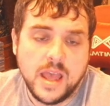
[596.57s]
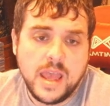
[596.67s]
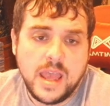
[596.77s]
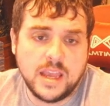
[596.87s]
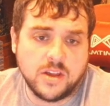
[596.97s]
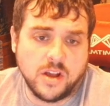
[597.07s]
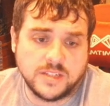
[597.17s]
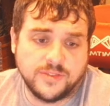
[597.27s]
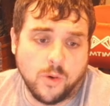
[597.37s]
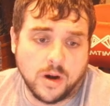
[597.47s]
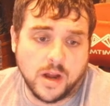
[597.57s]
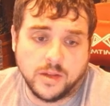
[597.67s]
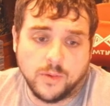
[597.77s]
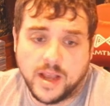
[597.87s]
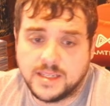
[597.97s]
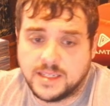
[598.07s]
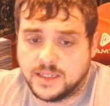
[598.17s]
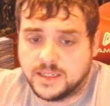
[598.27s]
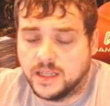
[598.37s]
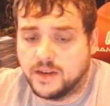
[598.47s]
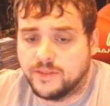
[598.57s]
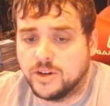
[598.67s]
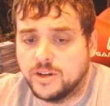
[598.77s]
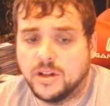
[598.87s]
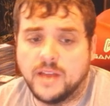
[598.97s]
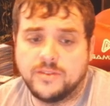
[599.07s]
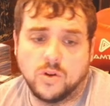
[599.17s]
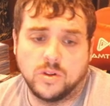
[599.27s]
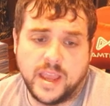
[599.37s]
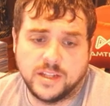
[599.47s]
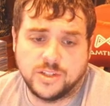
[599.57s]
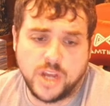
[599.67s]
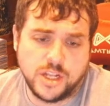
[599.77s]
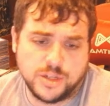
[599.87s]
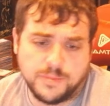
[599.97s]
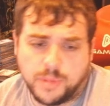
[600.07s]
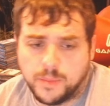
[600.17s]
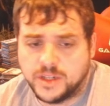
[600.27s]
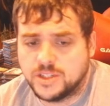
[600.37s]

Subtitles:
It costs 4 otherwise, and until end of turn, your life total can't change, and permanents you